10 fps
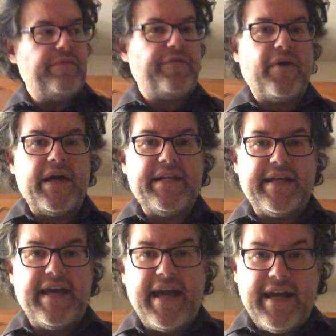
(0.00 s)
find a
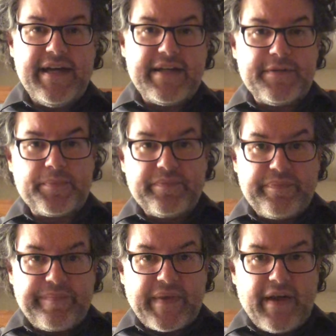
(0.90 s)
can
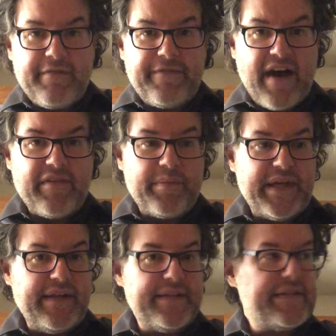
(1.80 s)
of fava
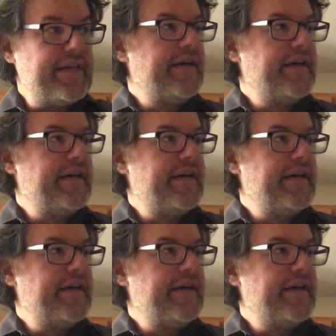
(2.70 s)
beans.